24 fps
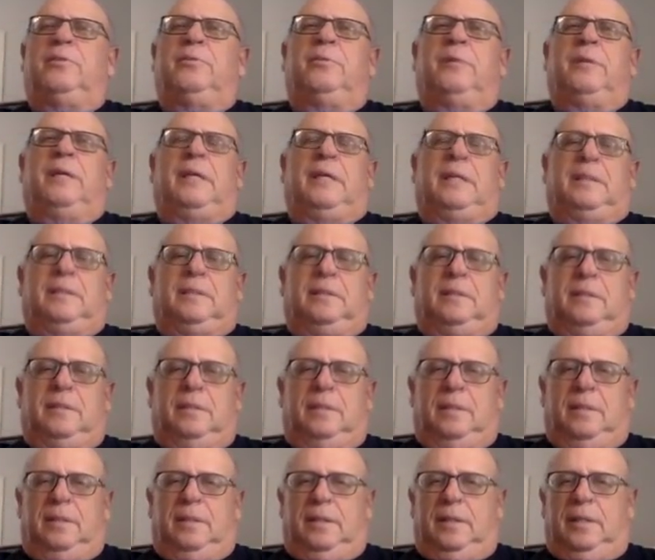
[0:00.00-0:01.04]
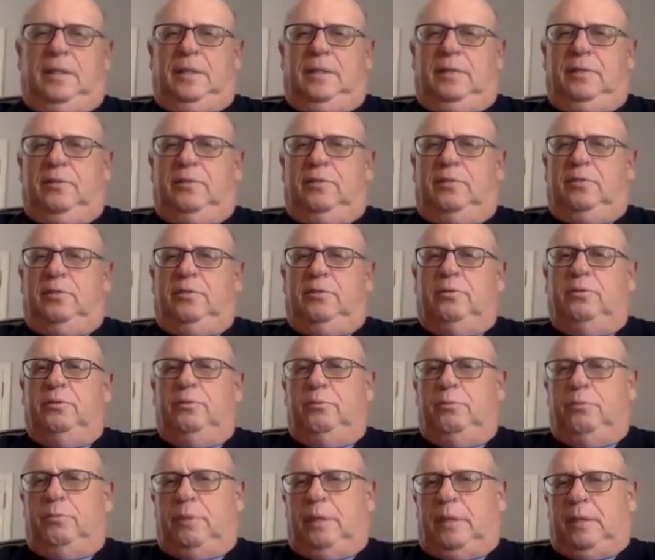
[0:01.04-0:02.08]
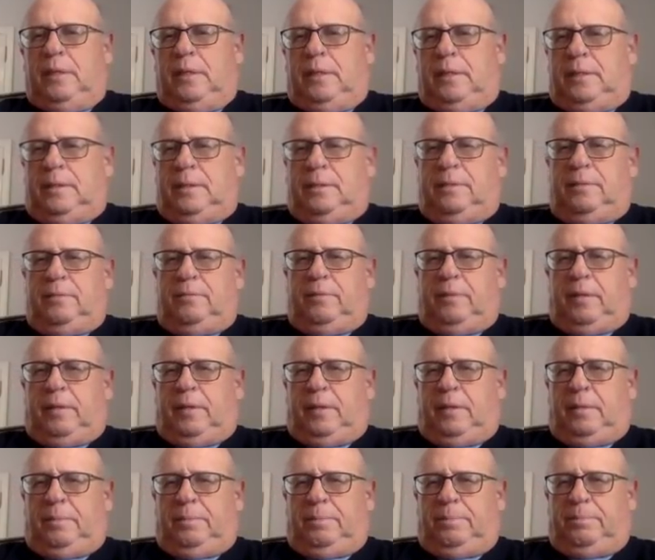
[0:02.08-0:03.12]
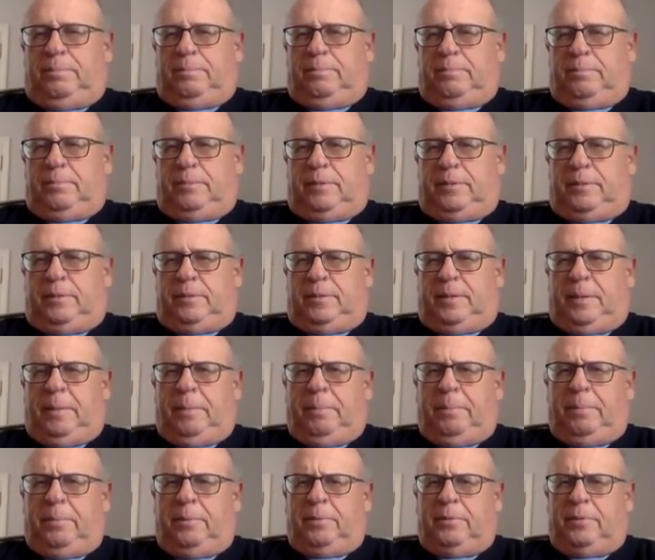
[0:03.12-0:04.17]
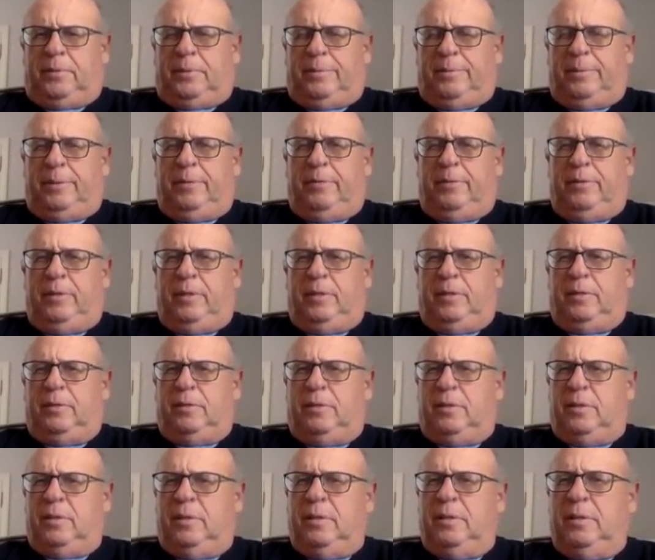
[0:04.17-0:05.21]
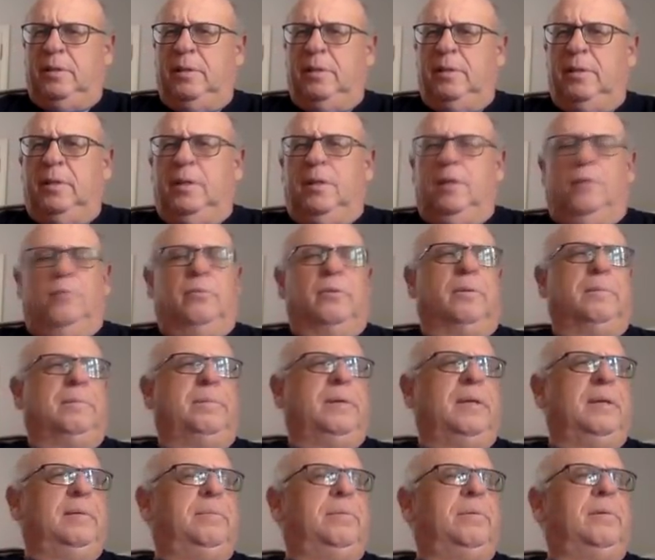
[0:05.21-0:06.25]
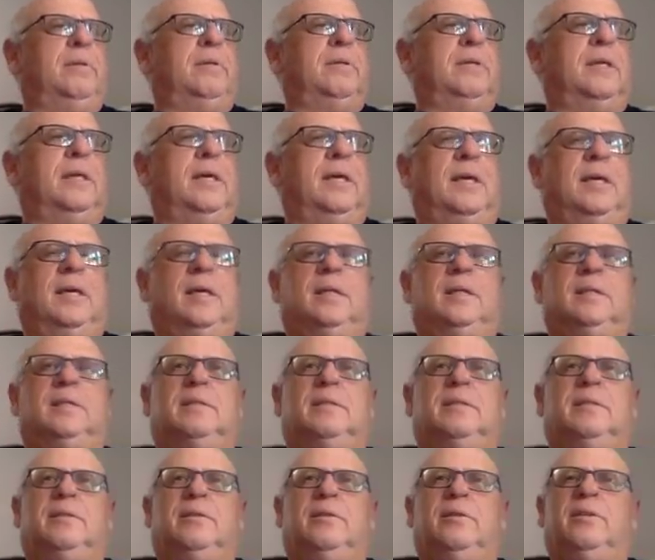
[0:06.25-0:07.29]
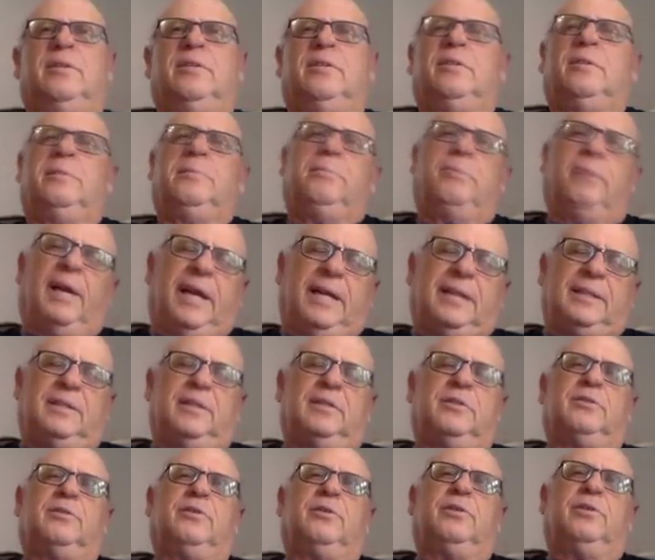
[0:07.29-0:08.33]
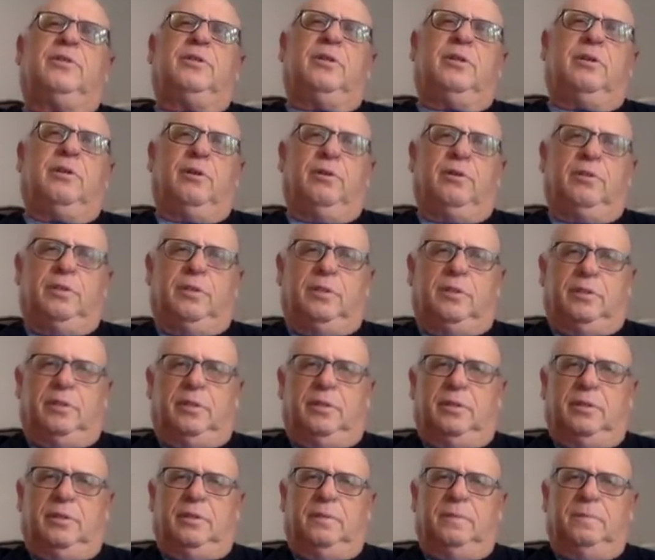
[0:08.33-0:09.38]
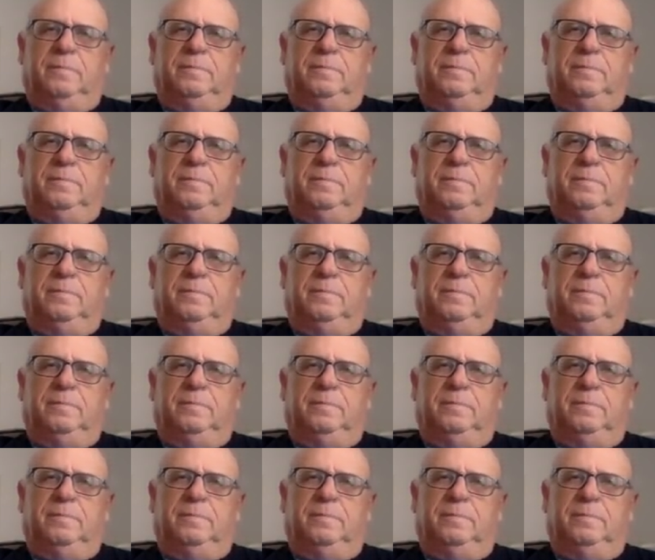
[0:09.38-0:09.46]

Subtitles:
West is to develop temples, communities, where people can seriously practice Krishna consciousness.